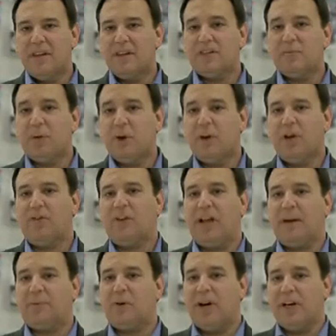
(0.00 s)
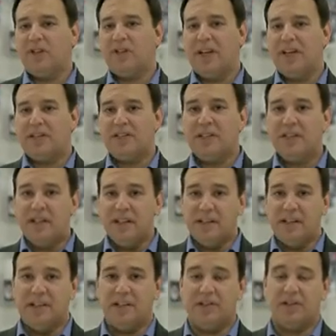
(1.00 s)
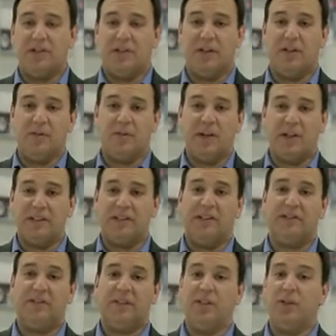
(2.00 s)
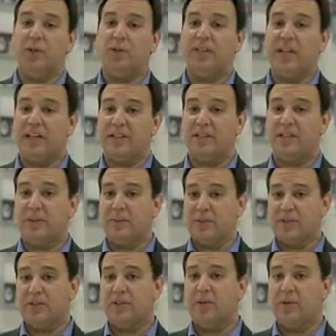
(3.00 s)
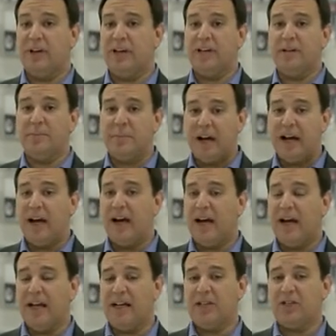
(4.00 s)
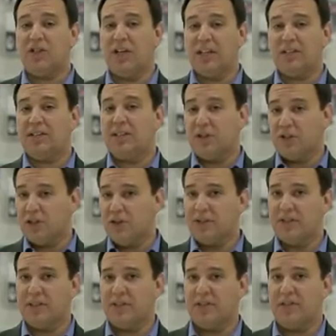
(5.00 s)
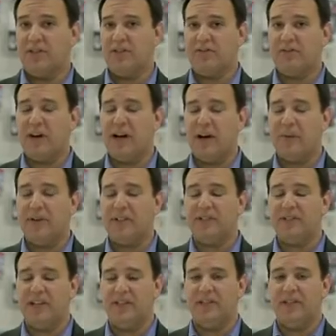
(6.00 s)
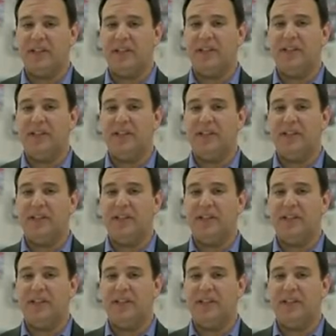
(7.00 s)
The small overlap crash test is a relatively new test that was created by IIHS, the Insurance Institute for Highway Safety.